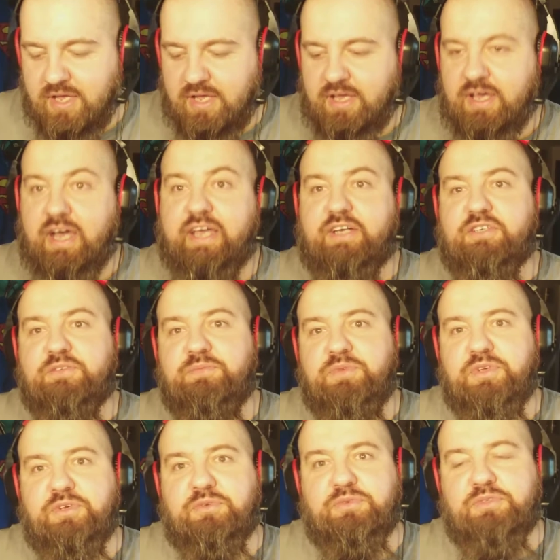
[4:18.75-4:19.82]
I
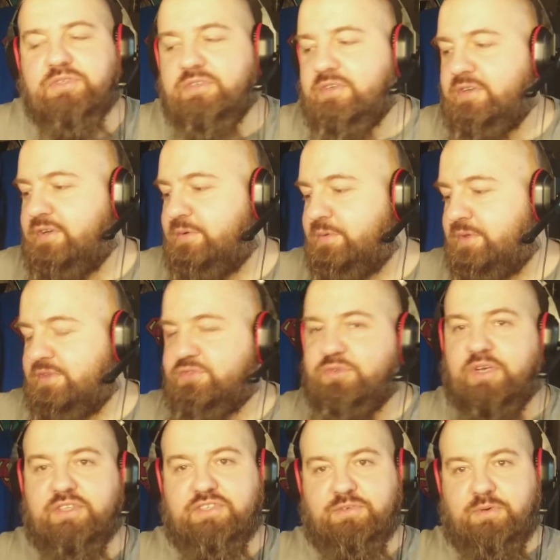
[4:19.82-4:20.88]
commute with the
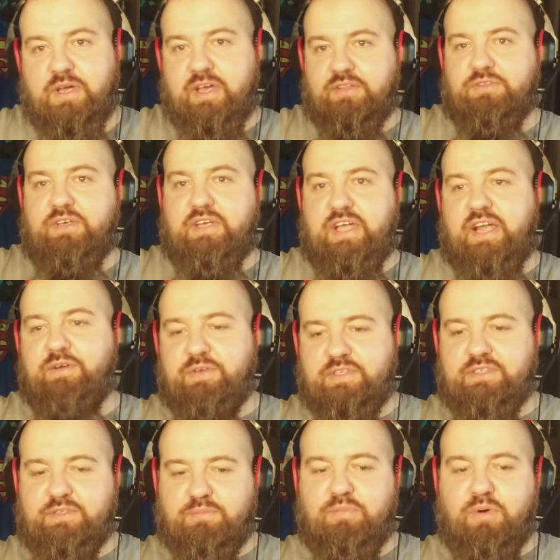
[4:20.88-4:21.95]
train, so I had to carry
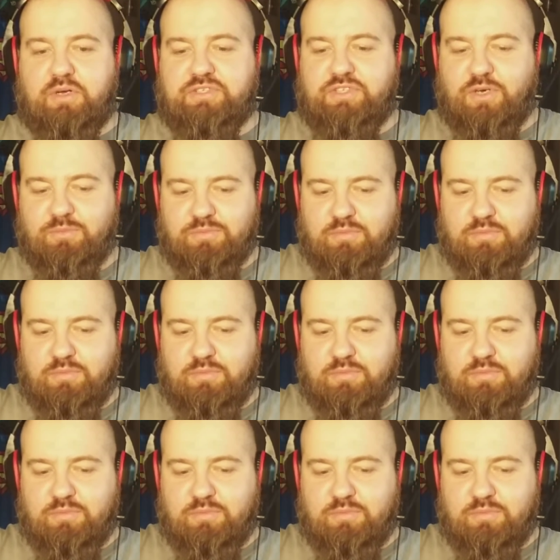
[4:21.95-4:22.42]
this box home.